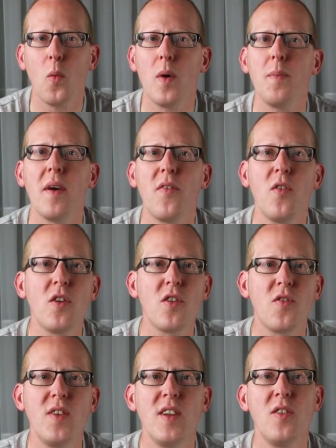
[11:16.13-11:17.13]
When my
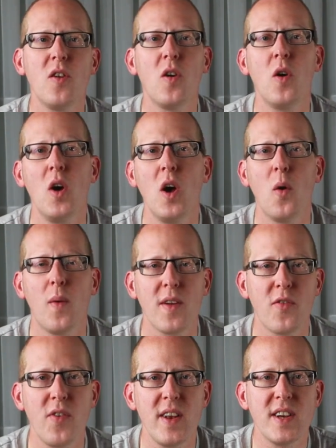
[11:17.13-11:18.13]
first video
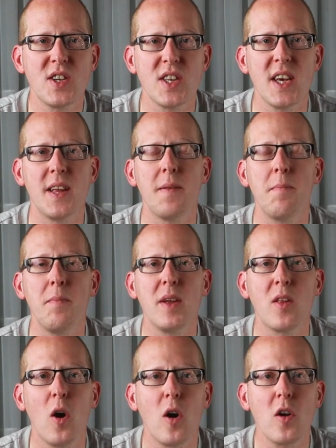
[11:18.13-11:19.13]
was finished in
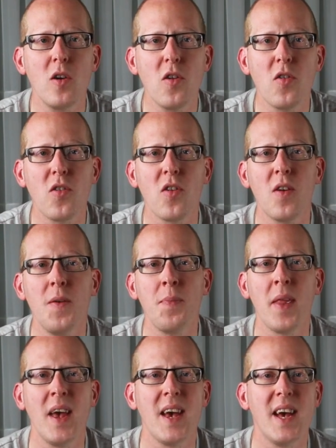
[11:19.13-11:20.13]
mid-August,
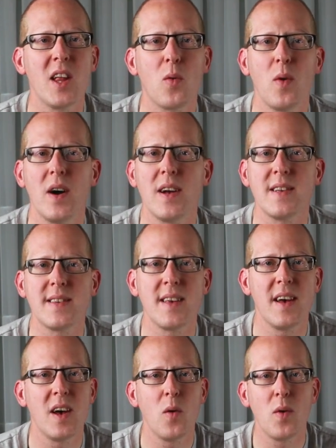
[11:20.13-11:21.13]
it was
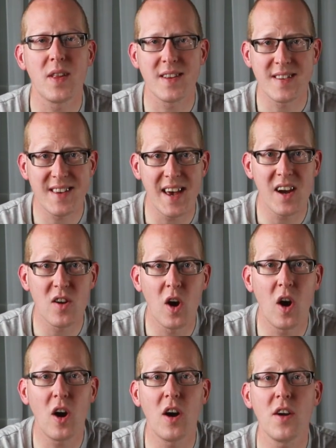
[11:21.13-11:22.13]
with a scared
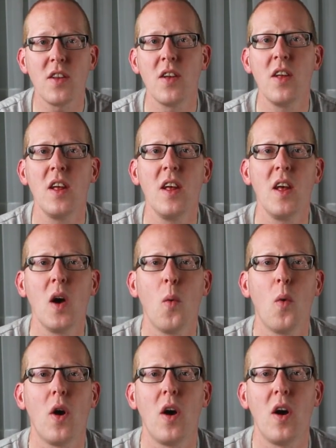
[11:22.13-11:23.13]
heart,
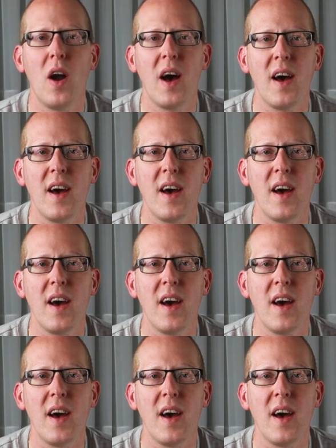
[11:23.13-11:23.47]
where